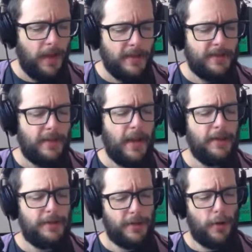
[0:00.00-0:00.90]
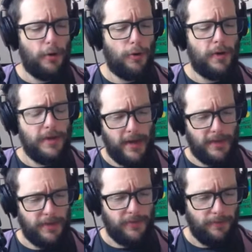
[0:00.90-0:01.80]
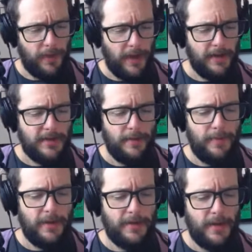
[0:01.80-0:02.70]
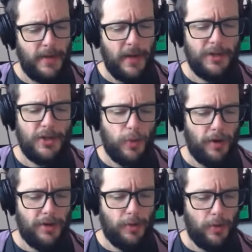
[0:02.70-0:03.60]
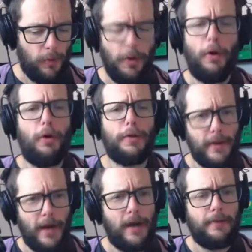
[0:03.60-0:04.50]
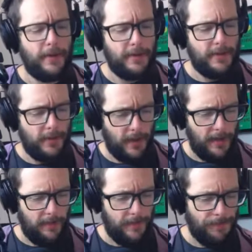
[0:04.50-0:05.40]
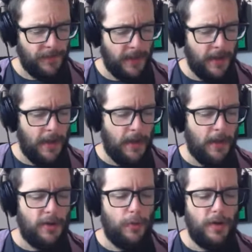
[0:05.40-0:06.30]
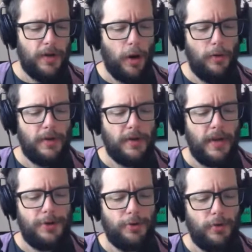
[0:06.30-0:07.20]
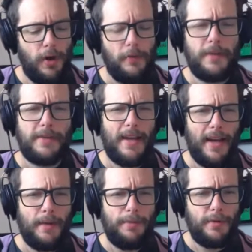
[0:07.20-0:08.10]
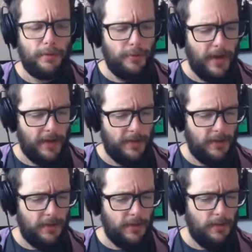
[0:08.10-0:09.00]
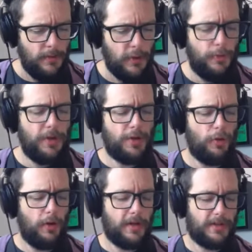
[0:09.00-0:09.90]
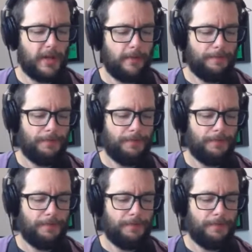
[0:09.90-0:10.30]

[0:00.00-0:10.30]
Say so, yes, replied Simmias, and swear to it with all the confidence in life. And do we know the nature of this absolute essence? To be sure, he said.